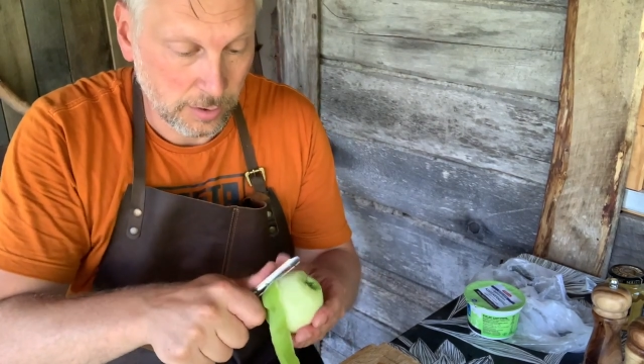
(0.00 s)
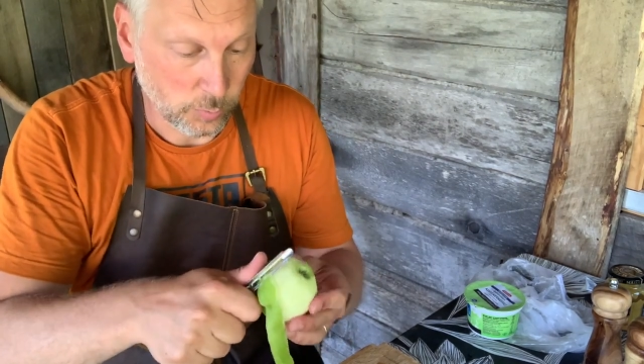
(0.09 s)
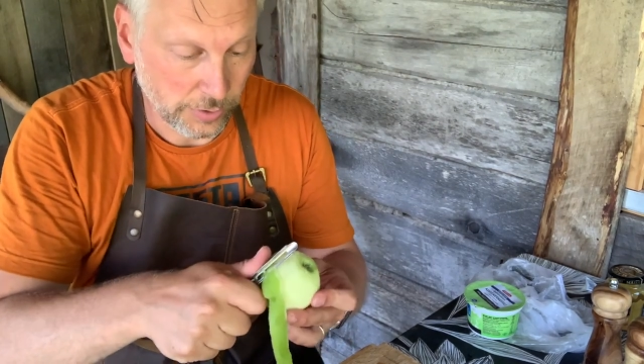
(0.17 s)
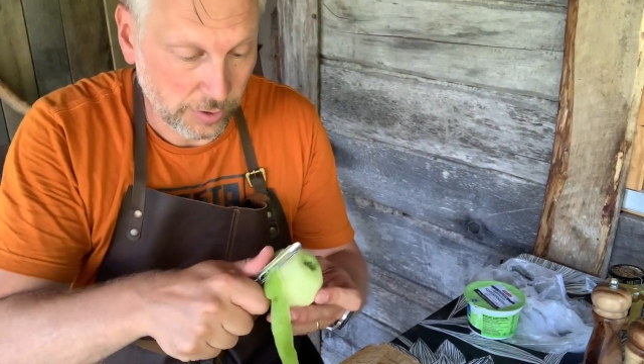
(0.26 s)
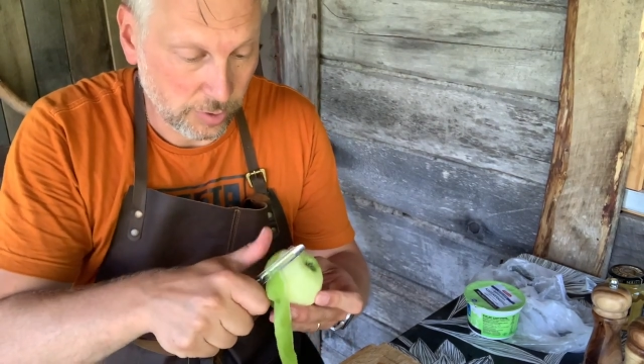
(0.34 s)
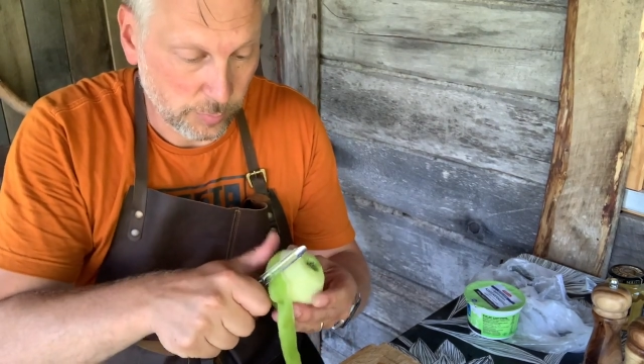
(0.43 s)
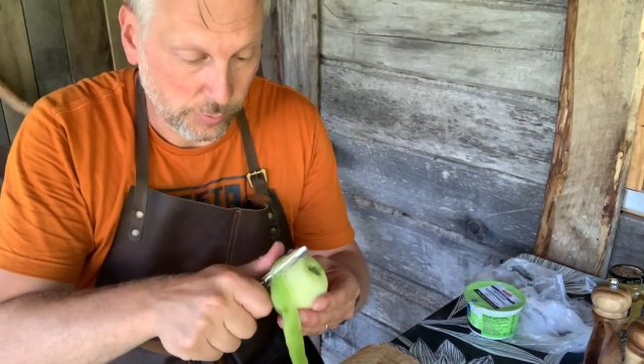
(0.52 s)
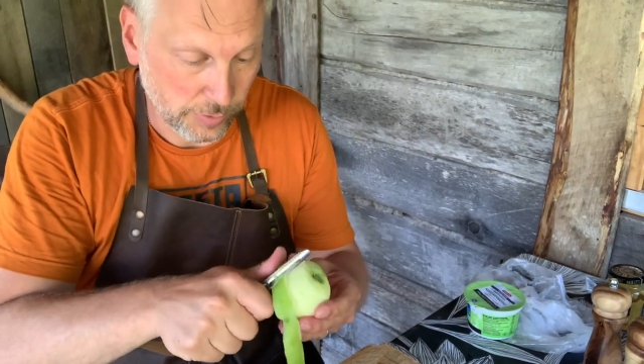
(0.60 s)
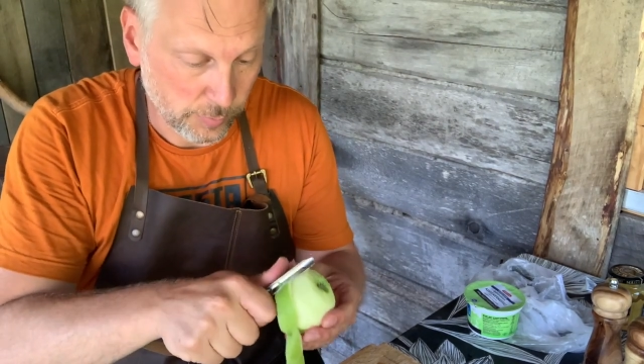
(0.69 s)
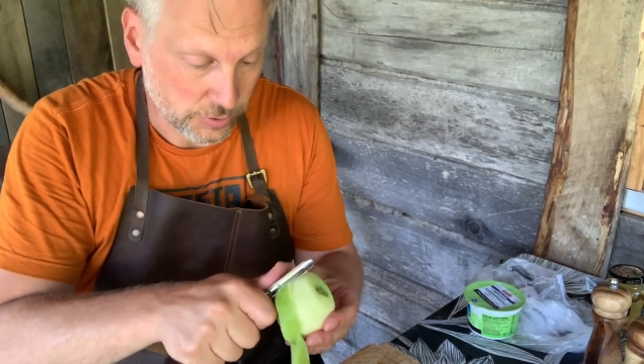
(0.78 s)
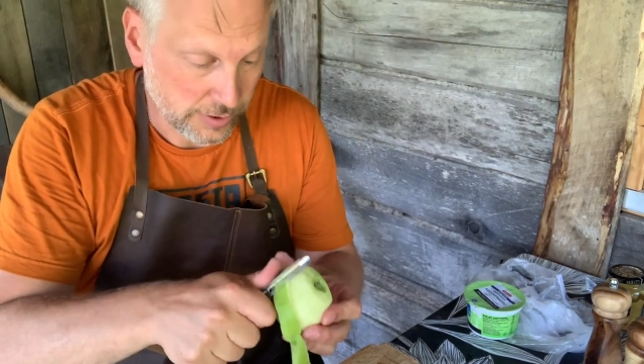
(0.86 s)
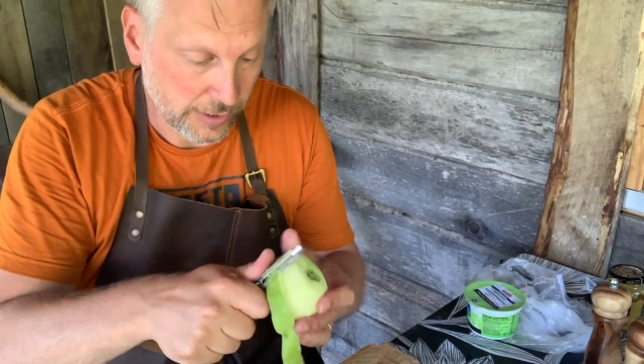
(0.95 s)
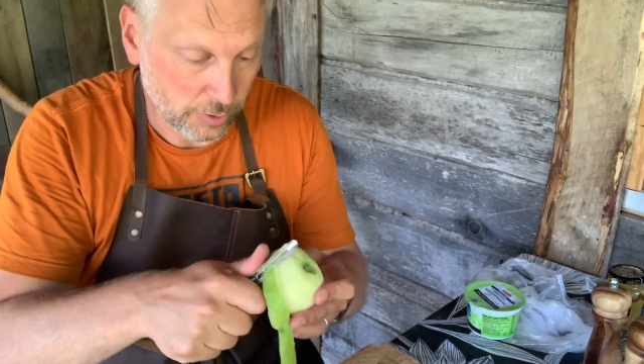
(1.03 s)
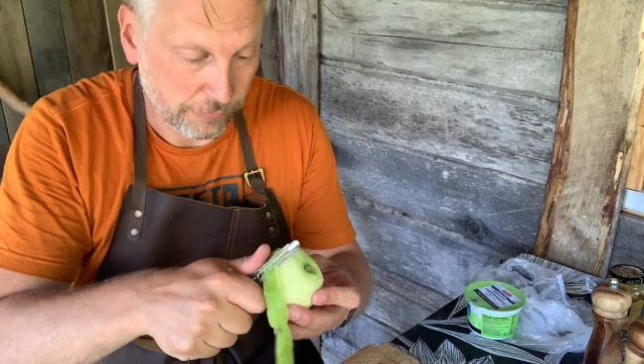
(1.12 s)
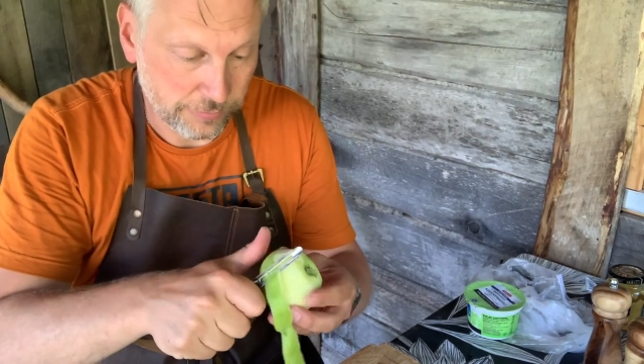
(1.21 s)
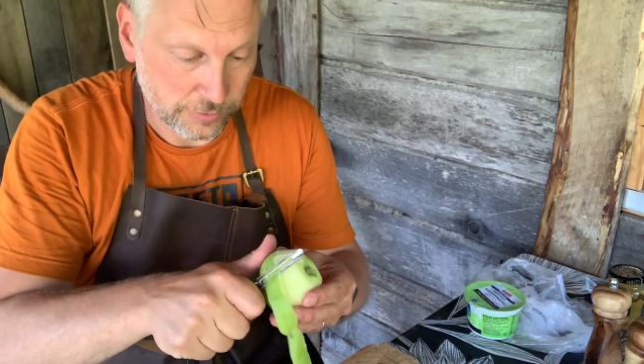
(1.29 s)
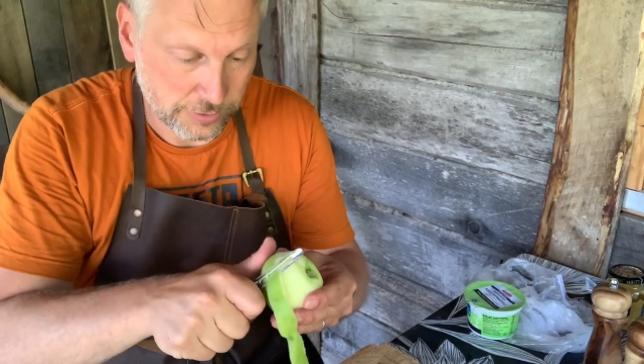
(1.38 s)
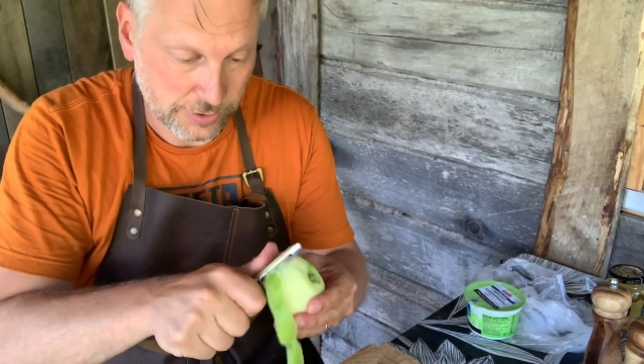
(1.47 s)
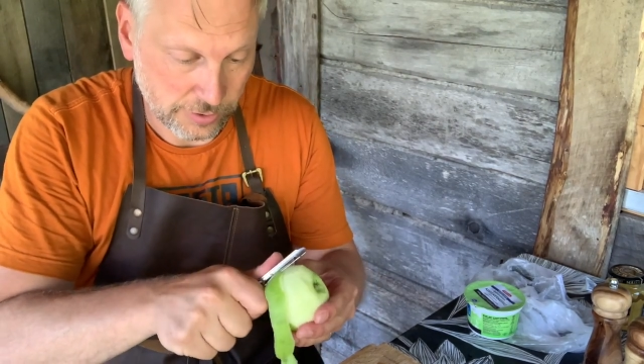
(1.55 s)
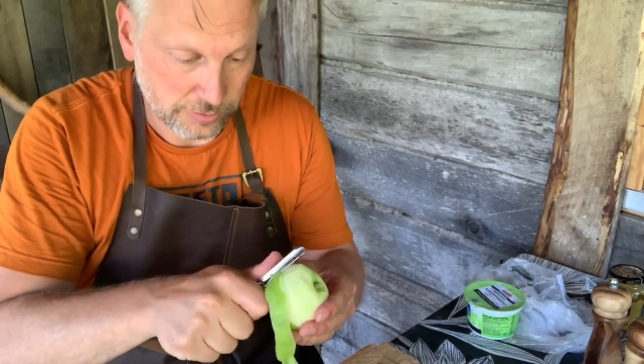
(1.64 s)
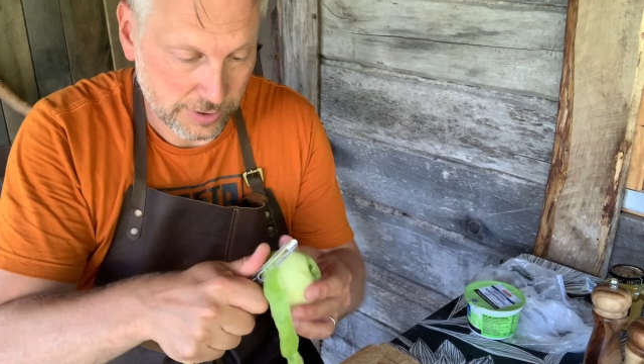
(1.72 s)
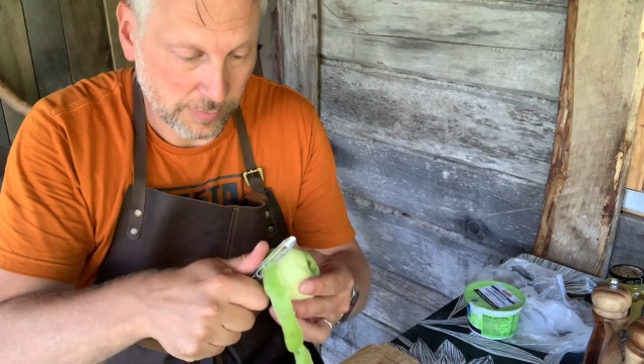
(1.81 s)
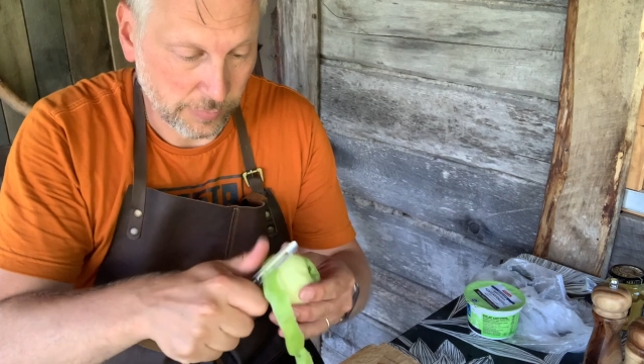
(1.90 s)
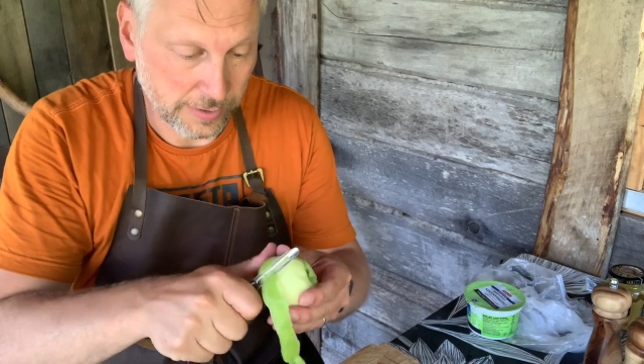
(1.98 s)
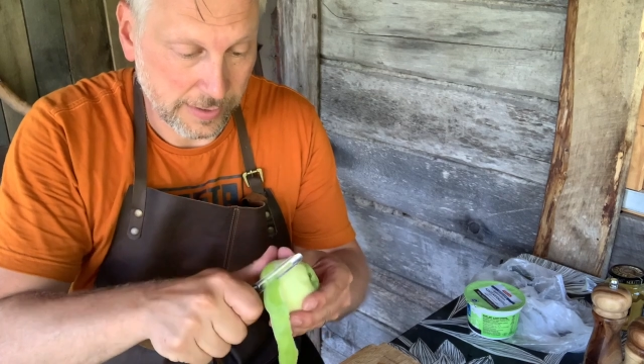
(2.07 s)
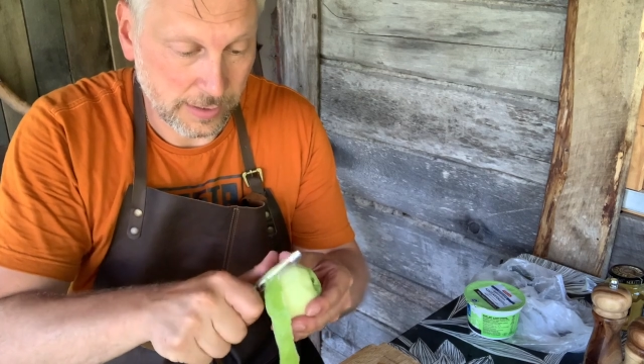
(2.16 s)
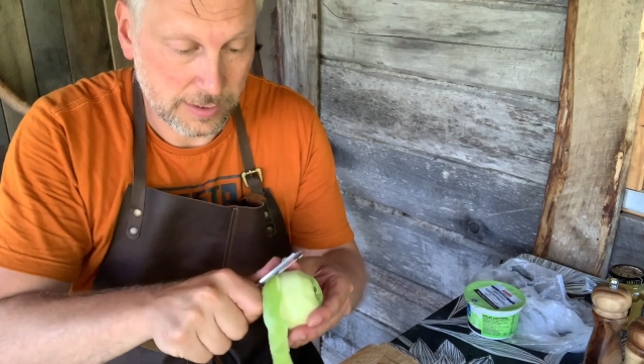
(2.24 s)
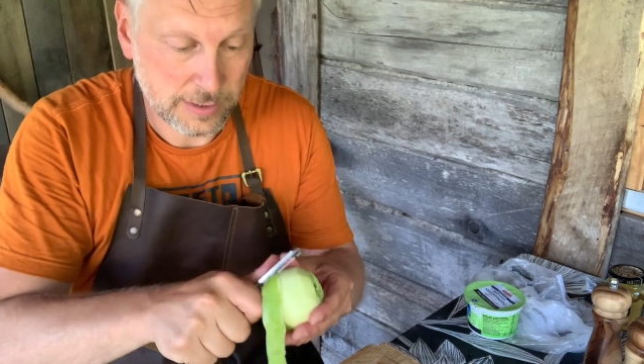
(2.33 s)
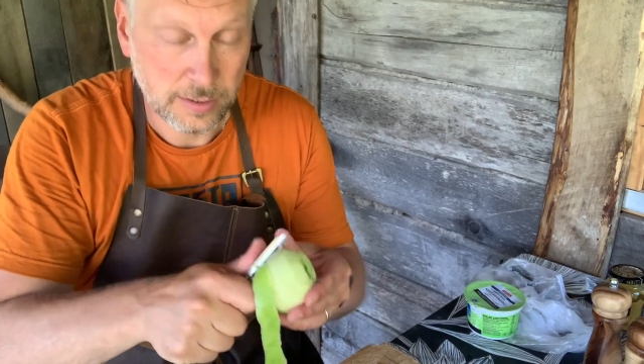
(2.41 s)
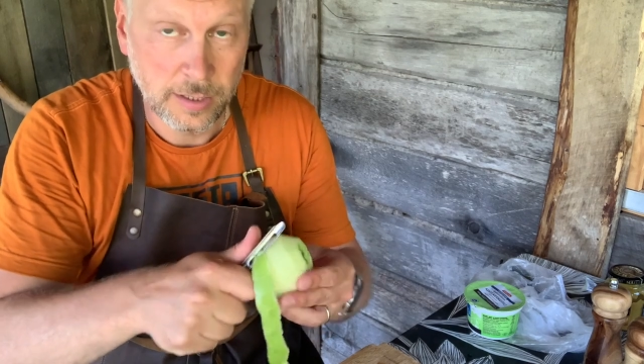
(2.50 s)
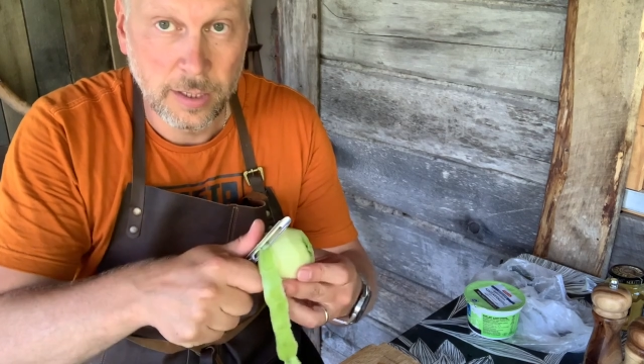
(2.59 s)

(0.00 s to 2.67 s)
whether you put the potato first or something else,